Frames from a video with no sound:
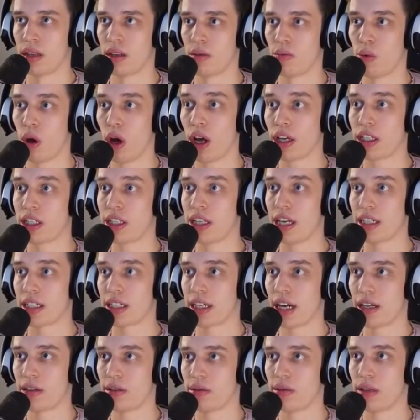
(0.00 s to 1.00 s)
What is this
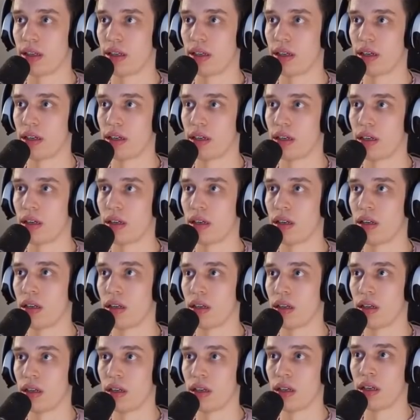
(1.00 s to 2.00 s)
guy doing?
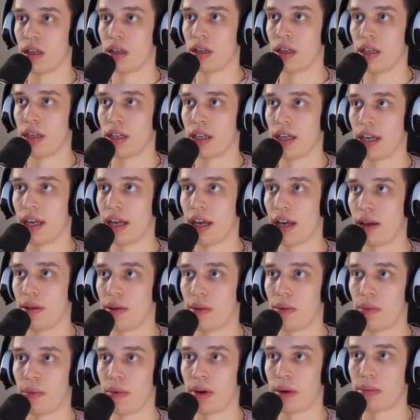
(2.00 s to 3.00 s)
And
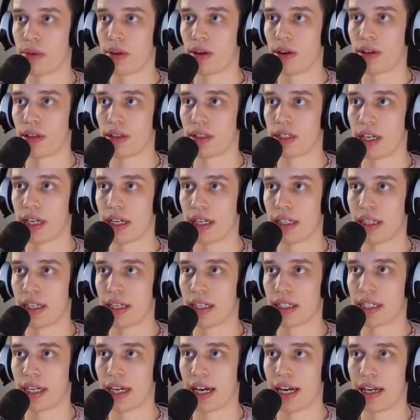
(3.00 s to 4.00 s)
when I'm saying
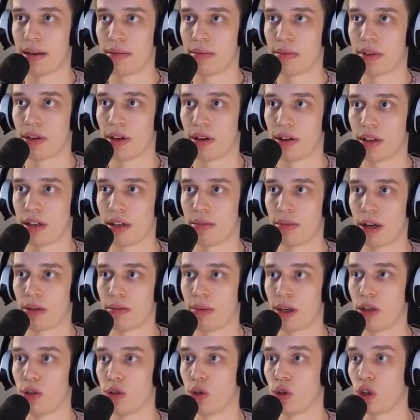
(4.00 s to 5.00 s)
this guy, I'm talking about
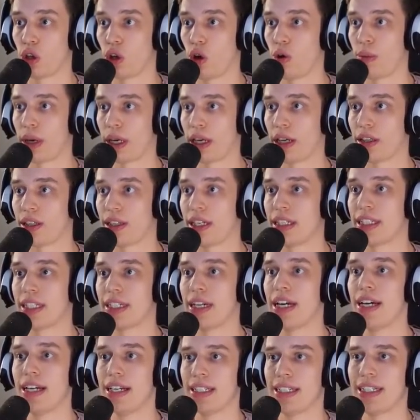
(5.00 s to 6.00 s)
my own unit. Oh my god,
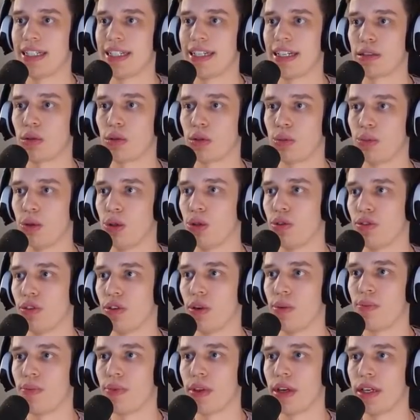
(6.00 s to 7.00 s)
this was
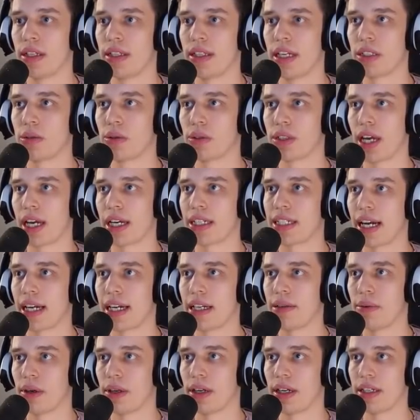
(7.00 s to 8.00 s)
beautiful. This was
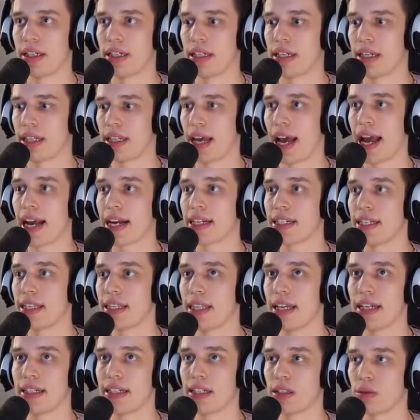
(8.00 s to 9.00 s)
exactly what I needed. I actually
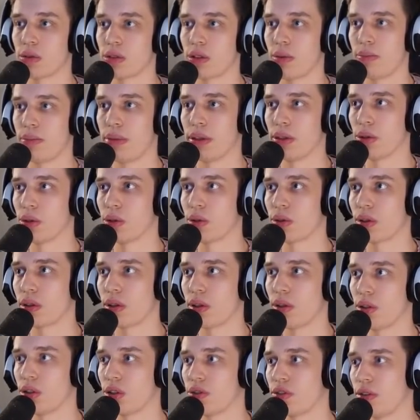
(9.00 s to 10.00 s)
think this was a build order
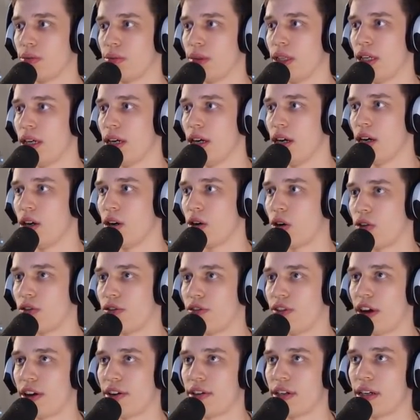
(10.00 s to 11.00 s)
loss for me, or
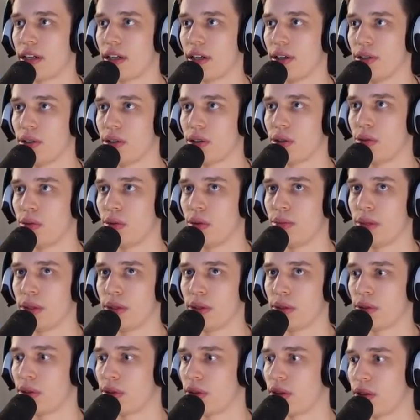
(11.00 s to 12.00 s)
very close to a
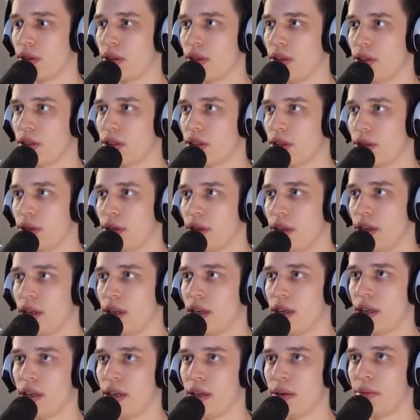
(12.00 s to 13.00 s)
build order loss.
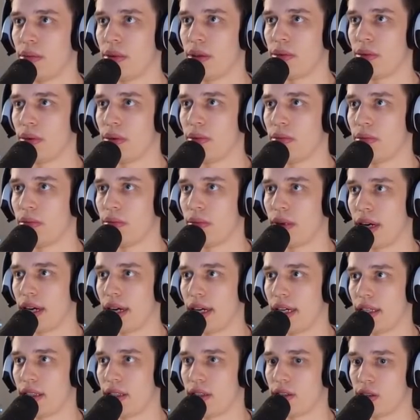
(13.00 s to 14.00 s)
But we
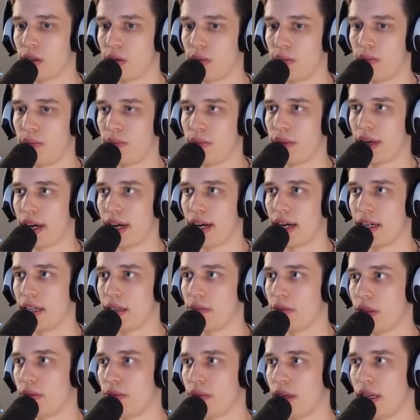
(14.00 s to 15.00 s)
might just barely
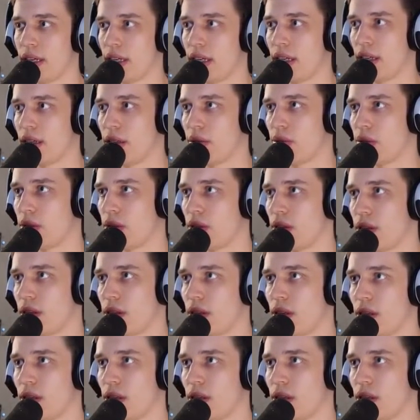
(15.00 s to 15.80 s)
be making it work.